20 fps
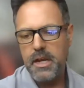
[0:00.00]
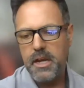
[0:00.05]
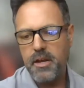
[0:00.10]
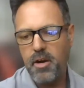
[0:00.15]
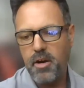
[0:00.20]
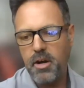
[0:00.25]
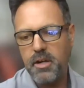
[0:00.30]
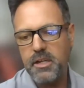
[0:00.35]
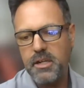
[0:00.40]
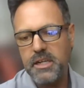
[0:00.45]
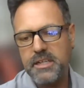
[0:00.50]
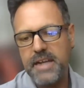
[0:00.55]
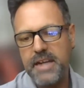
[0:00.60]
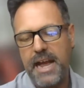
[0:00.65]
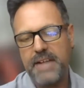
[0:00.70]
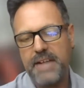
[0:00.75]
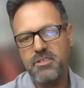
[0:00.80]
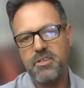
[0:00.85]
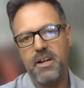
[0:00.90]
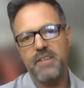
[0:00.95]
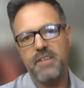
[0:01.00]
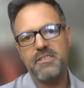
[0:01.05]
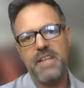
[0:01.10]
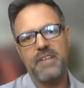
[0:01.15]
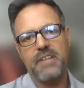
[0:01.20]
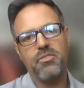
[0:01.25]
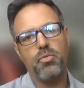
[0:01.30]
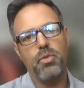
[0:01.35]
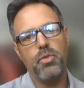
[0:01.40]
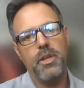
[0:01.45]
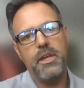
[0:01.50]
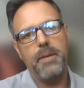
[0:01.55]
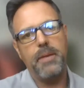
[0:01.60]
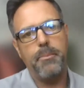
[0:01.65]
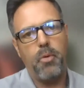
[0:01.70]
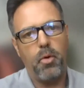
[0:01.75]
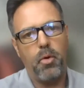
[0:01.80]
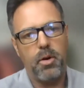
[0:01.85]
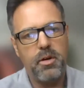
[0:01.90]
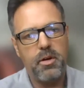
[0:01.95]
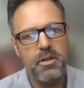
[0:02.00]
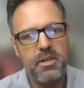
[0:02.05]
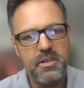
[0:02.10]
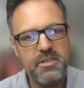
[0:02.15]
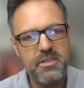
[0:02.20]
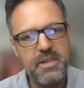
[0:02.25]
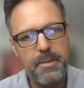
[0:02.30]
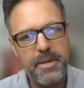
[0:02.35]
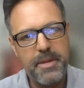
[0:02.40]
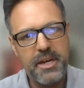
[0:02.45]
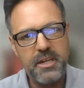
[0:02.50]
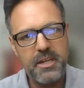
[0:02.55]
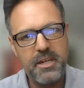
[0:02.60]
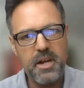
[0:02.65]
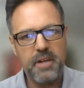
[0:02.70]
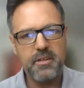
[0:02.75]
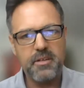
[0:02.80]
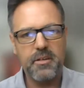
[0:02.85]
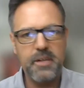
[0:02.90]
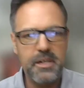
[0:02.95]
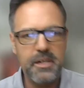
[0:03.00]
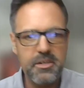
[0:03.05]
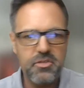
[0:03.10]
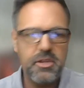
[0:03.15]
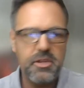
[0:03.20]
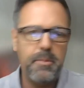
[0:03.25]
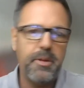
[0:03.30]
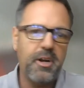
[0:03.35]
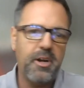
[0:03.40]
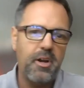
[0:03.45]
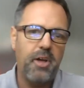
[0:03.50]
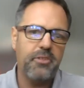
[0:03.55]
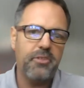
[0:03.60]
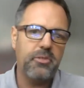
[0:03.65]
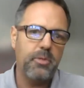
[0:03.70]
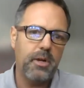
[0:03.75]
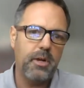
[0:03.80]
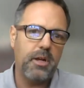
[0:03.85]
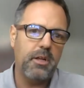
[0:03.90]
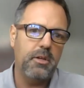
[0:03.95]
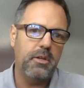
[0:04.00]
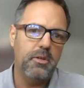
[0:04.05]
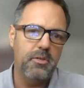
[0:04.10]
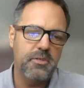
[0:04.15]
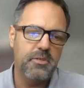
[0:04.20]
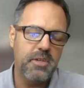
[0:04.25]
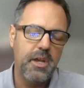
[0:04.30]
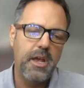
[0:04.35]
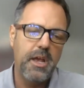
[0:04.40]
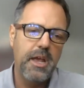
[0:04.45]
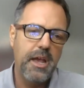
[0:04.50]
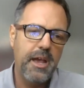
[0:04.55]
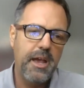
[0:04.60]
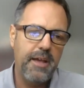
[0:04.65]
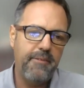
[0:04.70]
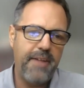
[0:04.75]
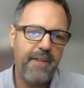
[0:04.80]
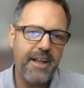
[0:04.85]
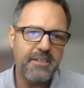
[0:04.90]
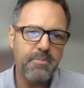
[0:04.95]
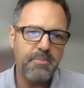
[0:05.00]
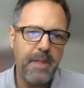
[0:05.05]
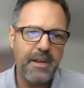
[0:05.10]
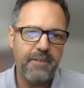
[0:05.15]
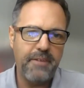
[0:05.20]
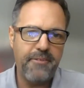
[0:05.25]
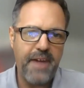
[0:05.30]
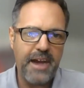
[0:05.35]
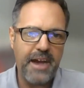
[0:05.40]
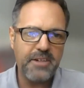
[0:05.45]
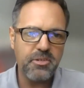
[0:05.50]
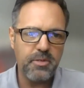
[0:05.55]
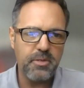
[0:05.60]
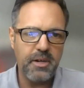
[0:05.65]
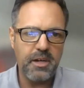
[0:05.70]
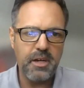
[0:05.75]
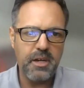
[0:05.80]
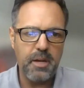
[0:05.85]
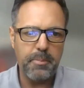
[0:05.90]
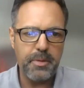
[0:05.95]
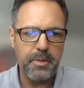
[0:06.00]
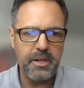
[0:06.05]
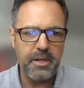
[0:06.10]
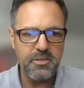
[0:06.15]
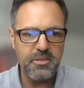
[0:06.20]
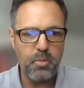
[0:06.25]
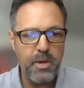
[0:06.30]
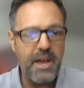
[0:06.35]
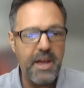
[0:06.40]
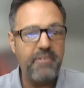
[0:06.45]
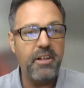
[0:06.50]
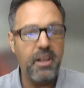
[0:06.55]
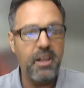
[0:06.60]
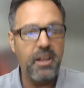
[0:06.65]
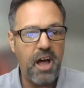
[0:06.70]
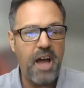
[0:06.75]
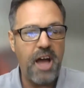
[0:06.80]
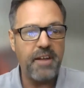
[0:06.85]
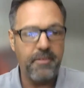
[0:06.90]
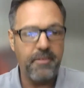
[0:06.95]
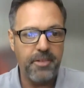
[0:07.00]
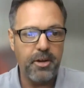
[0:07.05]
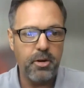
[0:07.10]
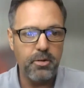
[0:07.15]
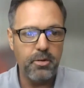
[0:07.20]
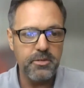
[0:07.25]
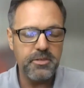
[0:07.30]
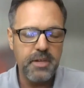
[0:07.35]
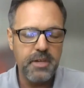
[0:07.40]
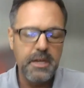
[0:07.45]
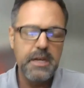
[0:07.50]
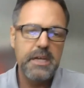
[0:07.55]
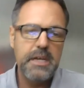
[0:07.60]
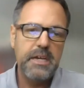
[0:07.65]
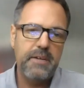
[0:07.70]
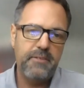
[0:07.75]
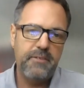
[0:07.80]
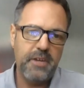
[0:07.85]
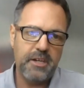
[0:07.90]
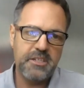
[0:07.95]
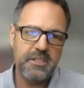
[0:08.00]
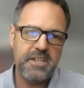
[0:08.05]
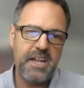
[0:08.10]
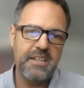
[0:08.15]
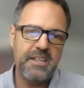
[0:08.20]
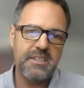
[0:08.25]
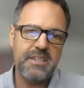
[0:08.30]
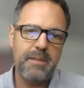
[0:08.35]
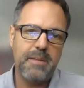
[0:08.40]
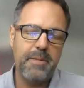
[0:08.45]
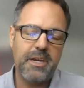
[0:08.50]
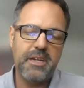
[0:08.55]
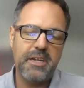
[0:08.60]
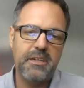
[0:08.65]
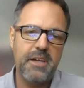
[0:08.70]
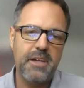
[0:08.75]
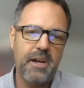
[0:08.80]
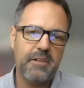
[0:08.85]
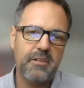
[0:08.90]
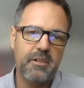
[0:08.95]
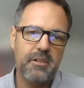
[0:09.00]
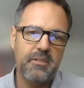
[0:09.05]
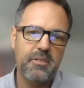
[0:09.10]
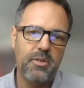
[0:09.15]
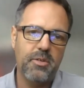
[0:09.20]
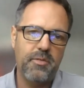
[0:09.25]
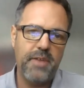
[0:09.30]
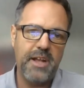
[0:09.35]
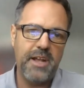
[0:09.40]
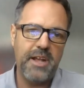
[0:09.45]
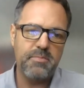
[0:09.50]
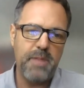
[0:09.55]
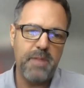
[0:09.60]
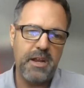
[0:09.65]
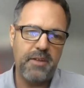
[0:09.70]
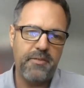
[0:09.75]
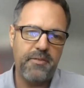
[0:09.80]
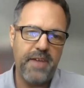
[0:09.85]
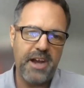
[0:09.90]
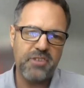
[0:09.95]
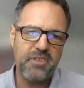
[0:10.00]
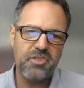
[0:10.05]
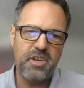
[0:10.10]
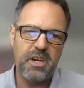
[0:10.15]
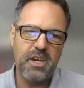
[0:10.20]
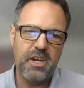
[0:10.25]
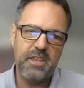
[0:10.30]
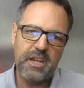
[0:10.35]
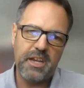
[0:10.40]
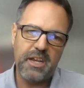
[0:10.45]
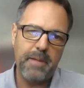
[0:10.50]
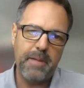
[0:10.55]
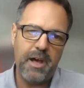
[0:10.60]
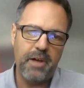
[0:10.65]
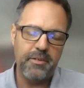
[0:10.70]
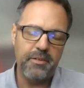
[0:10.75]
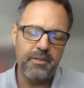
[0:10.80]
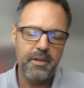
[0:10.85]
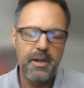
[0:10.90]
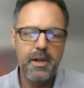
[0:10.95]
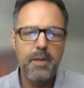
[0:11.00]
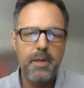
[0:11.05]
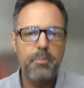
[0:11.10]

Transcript: in R&D tax credits. That's really important to the semiconductor industry, but it also includes advanced manufacturing companies, and we have a lot of those. If you extend semiconductor to advanced manufacturing, think about